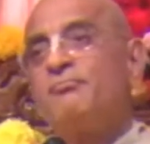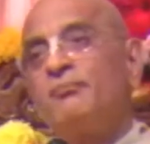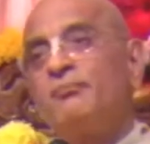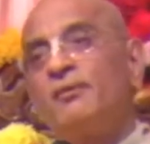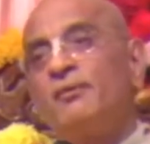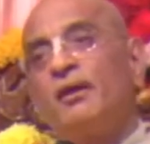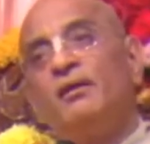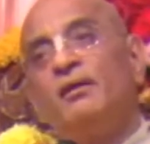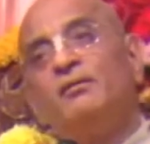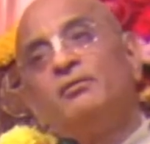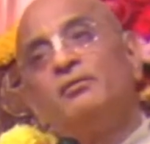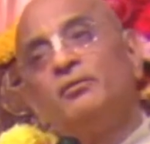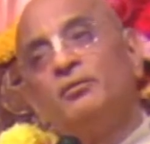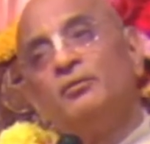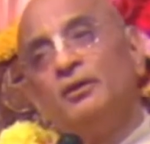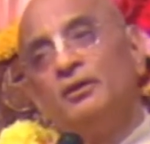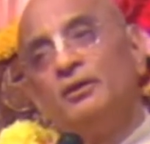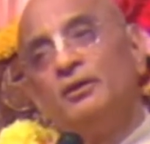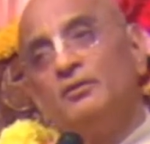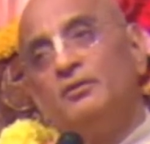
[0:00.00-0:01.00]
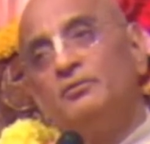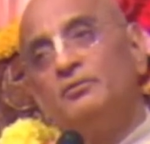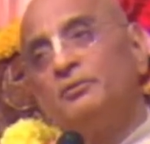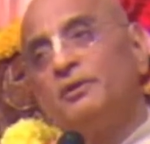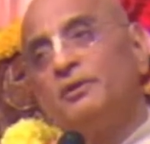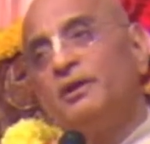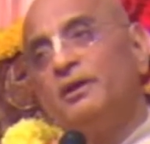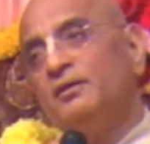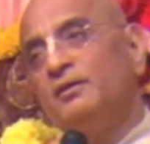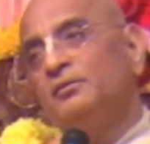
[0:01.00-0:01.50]
So in this
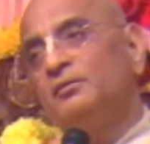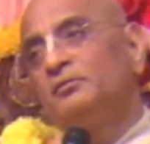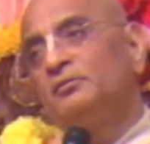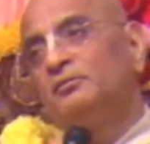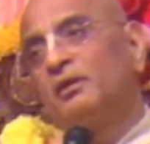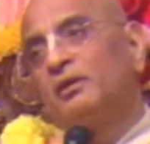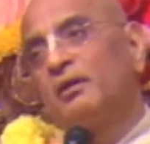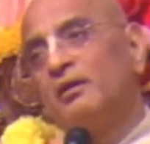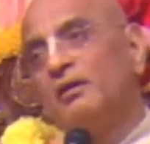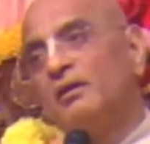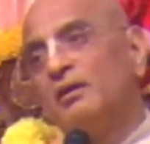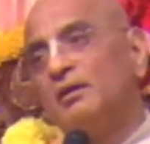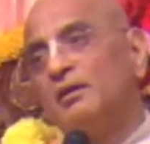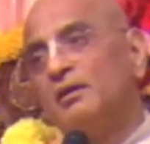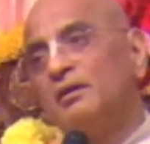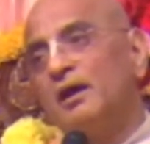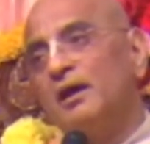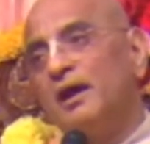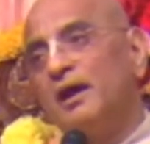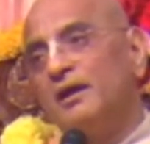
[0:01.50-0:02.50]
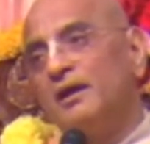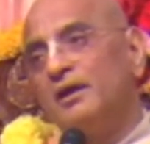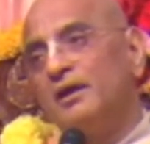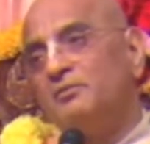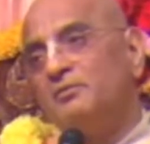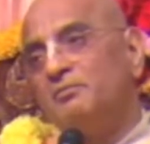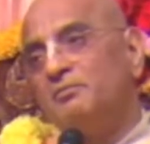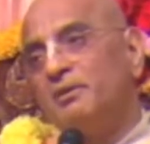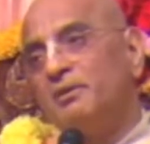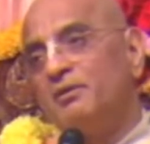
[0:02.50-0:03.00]
way, the
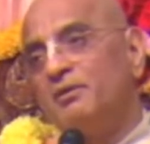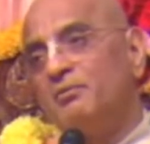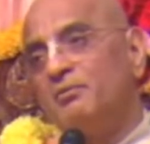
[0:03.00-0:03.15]
arrangement was